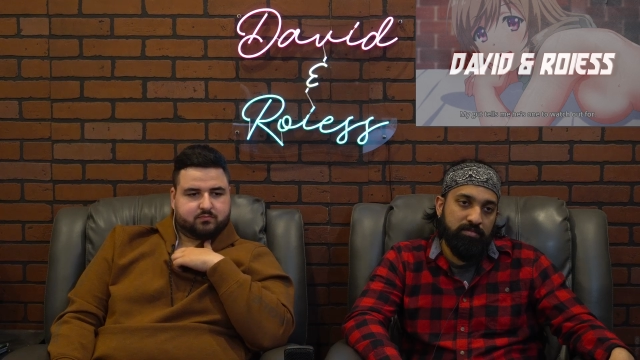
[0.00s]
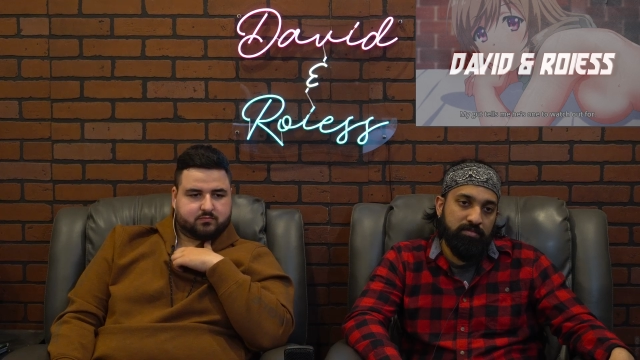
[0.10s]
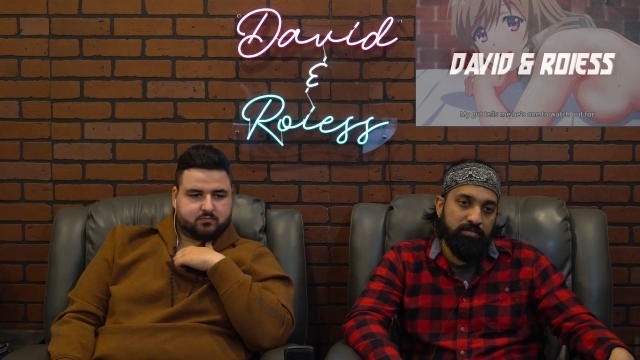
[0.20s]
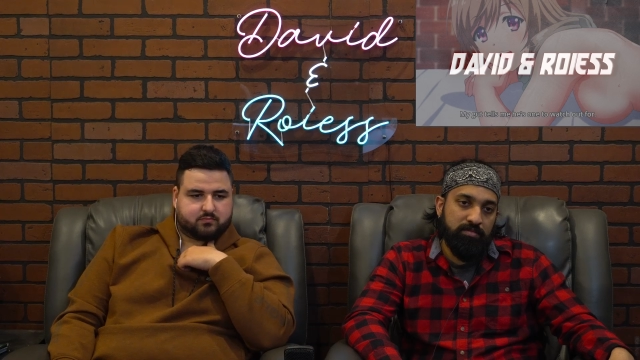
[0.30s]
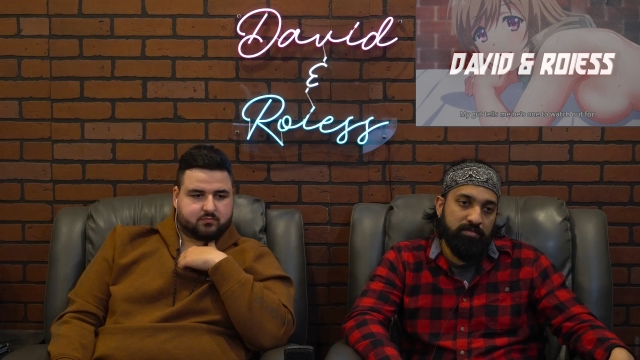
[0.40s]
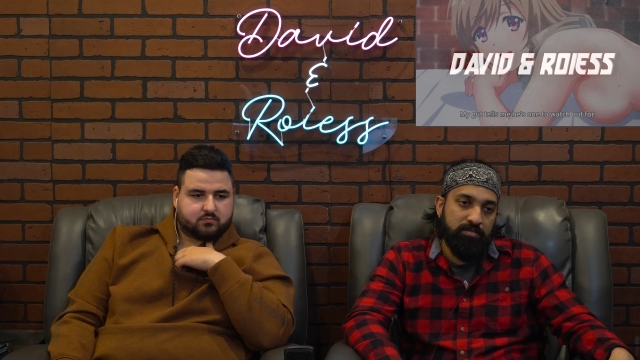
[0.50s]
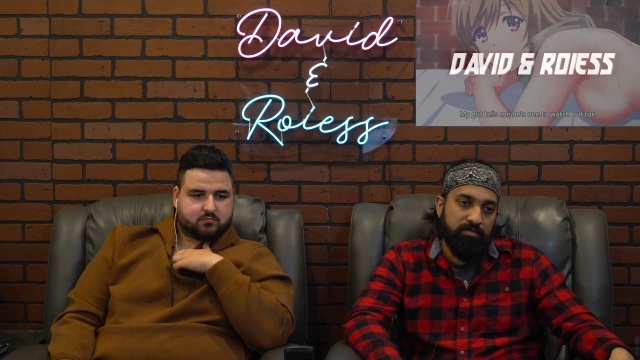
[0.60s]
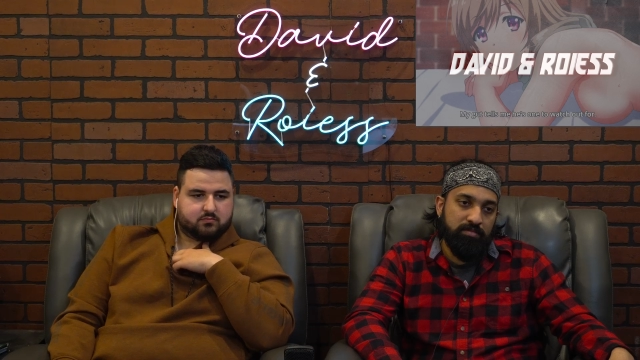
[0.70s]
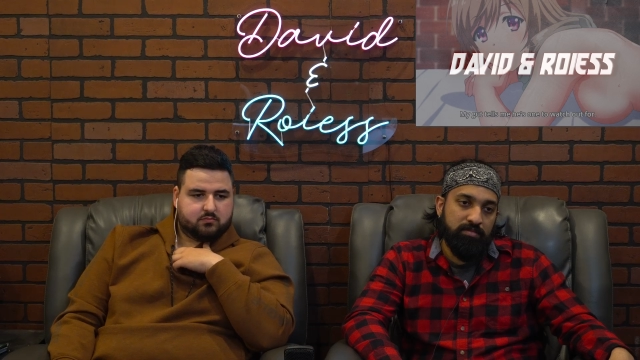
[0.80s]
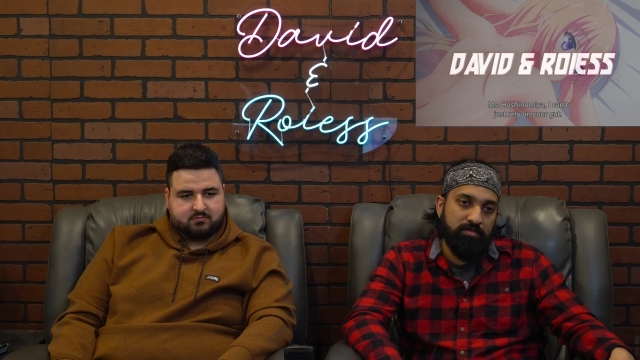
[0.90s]

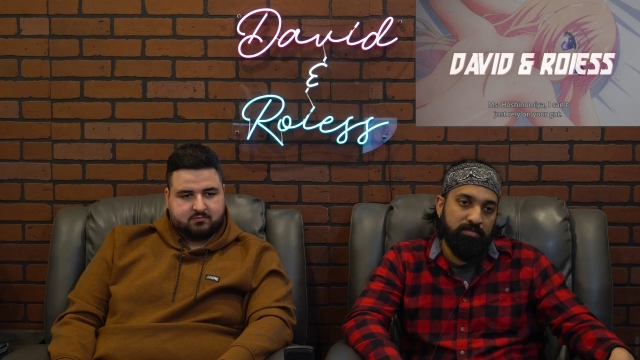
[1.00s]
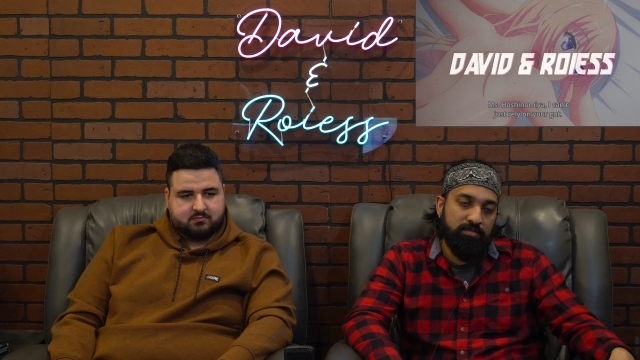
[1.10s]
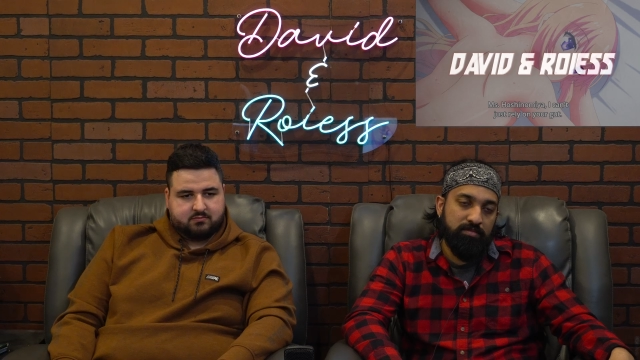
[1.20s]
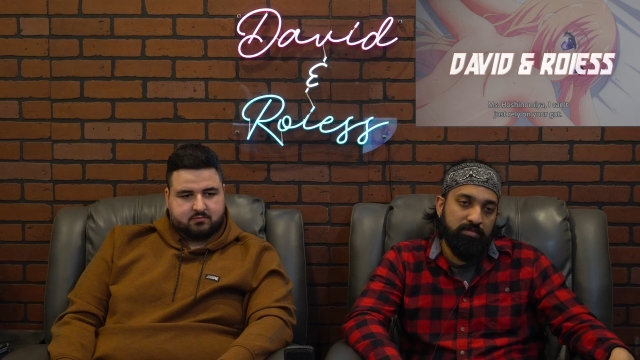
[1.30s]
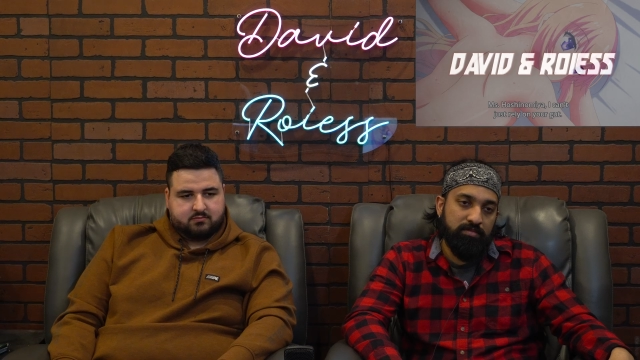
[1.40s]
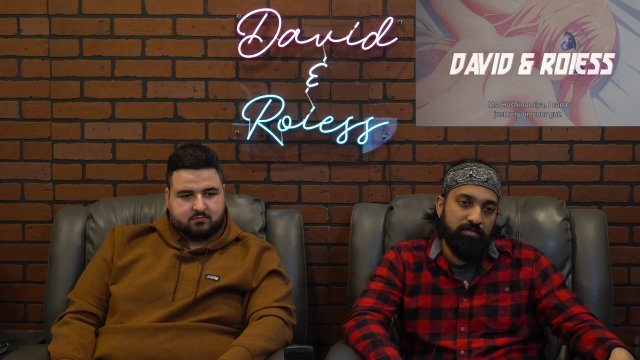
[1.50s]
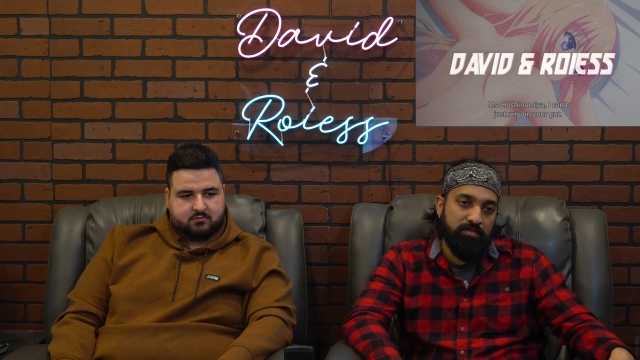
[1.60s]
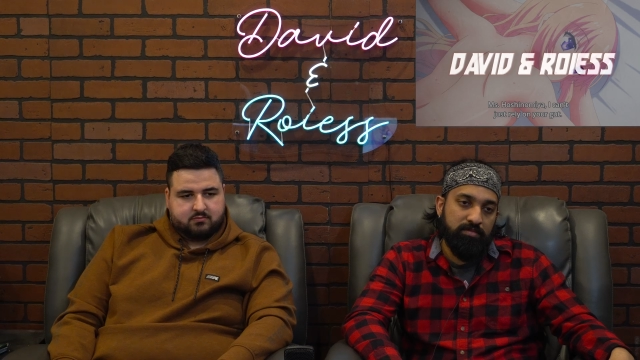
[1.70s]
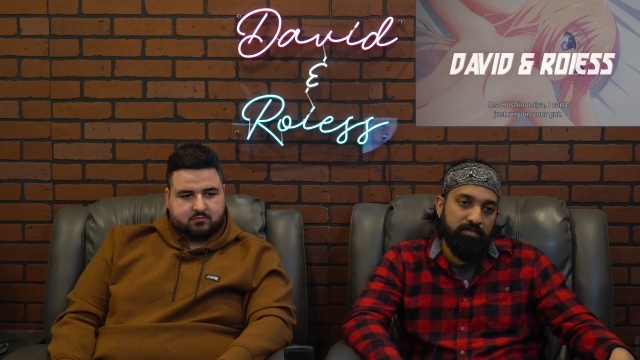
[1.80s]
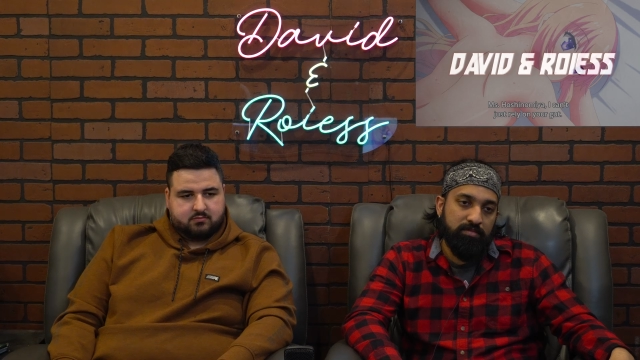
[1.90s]

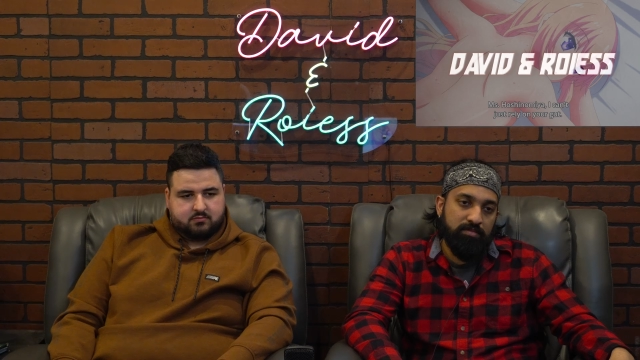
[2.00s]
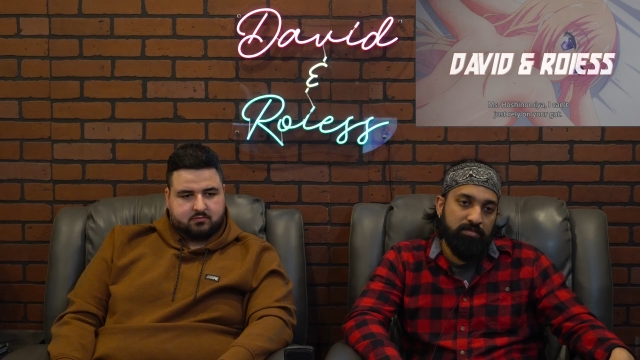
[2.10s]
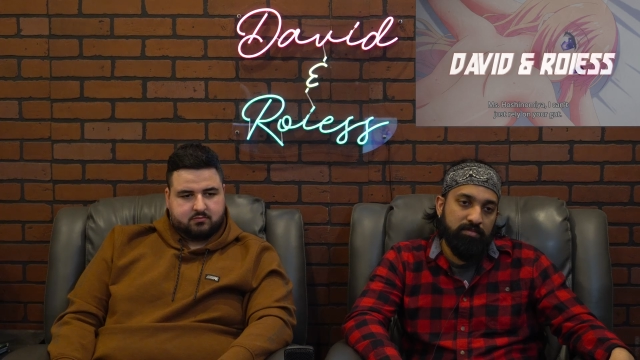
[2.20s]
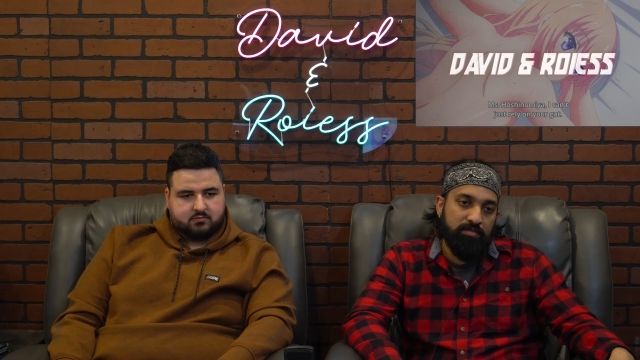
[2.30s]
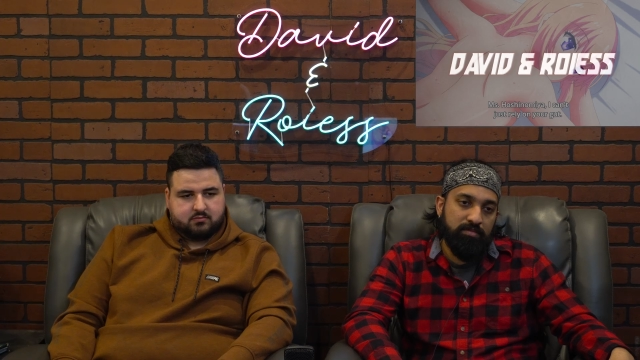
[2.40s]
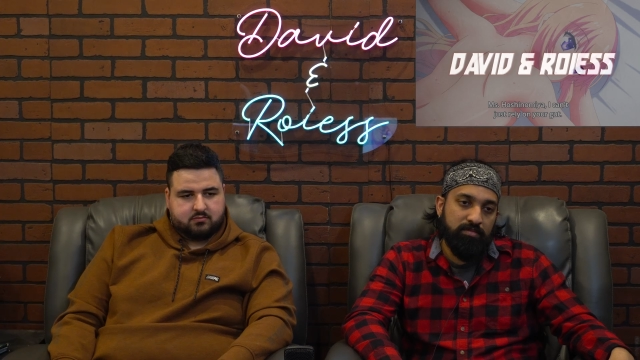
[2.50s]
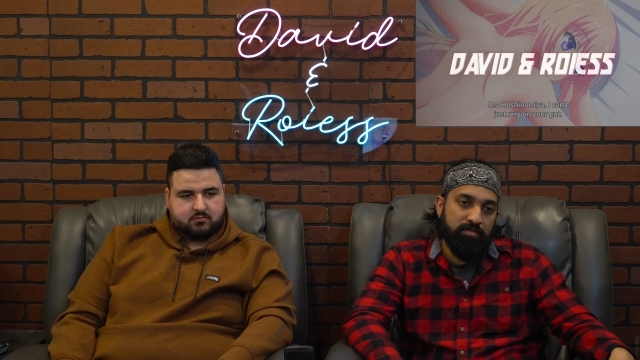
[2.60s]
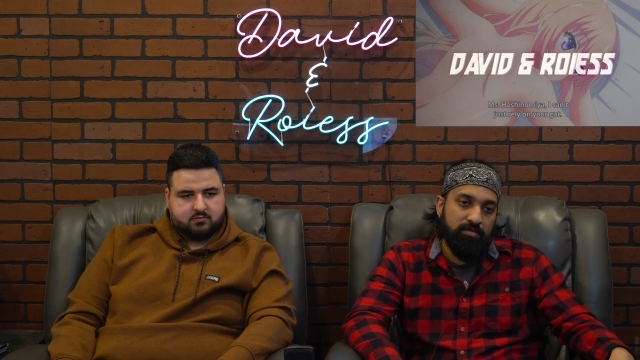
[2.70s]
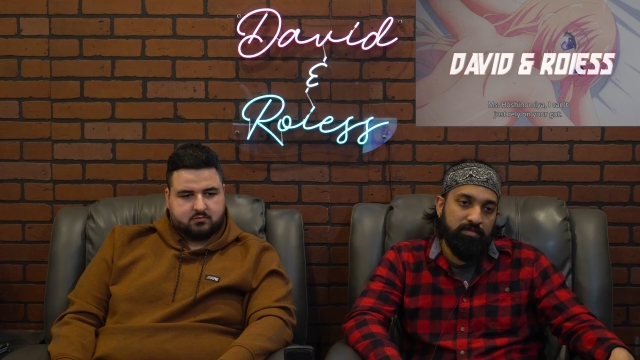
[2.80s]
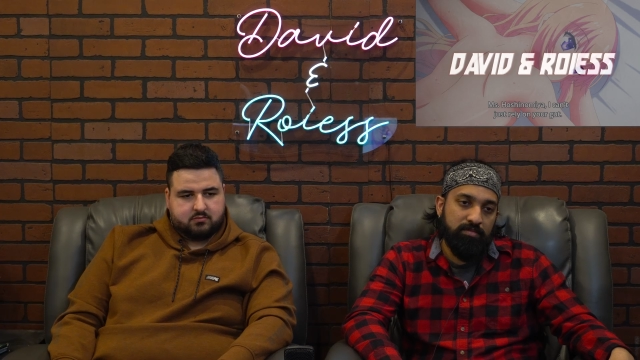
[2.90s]

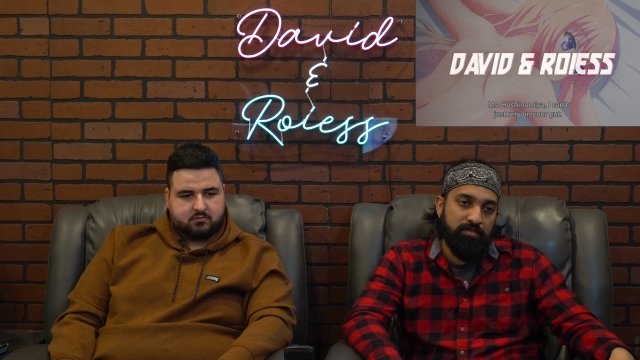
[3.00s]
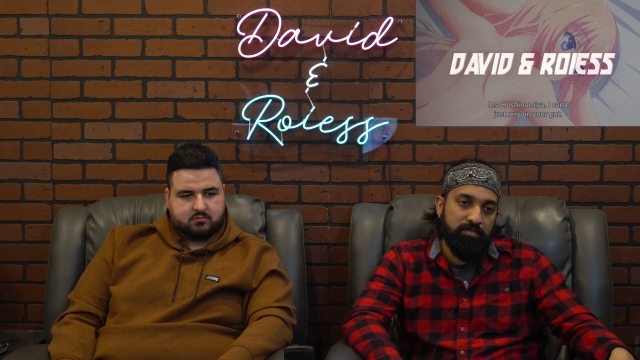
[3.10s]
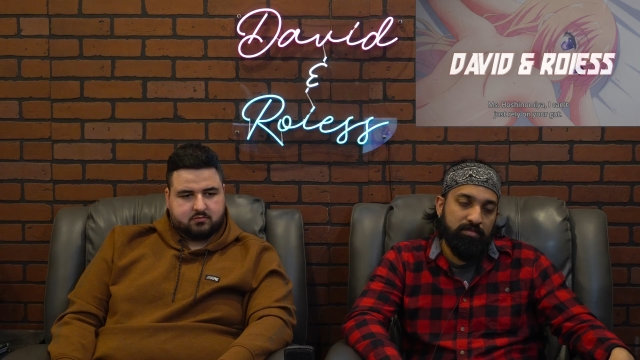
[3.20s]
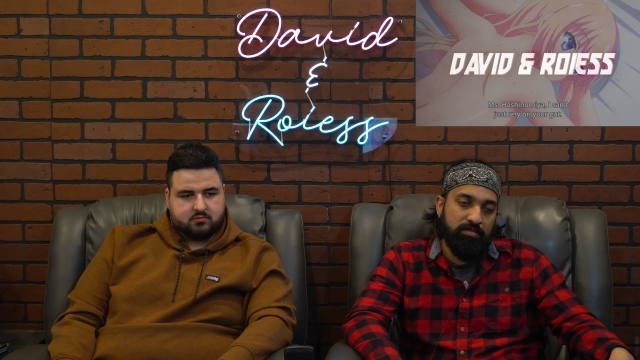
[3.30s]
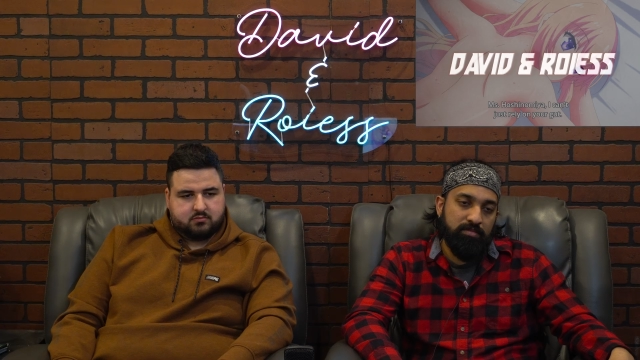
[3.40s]
[no speech]